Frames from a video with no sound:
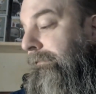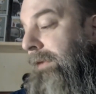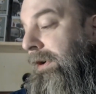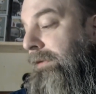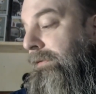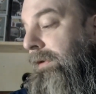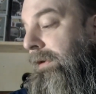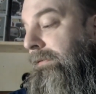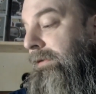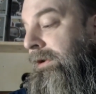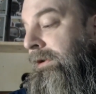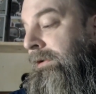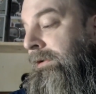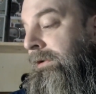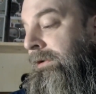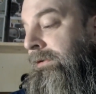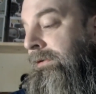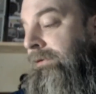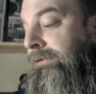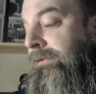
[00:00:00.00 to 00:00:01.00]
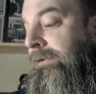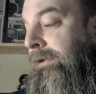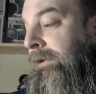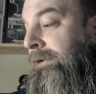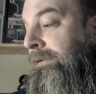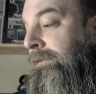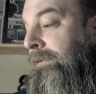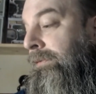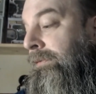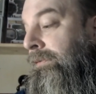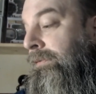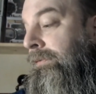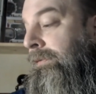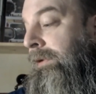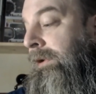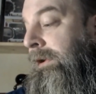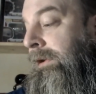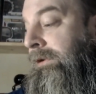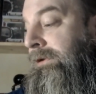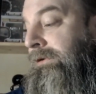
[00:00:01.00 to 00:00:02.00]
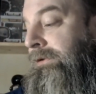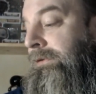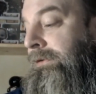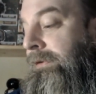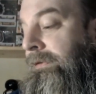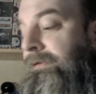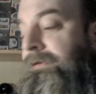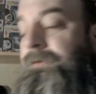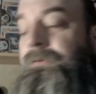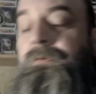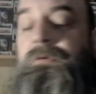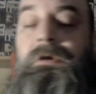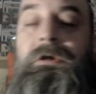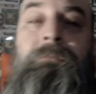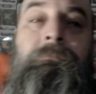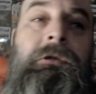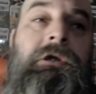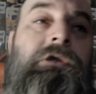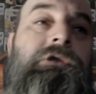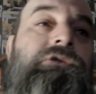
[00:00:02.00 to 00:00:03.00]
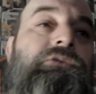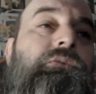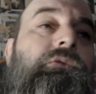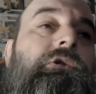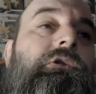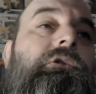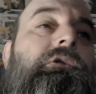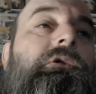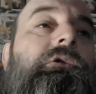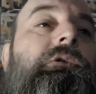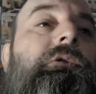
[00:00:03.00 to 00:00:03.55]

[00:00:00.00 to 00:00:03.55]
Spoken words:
what we're going to do is we're going to enter the remix world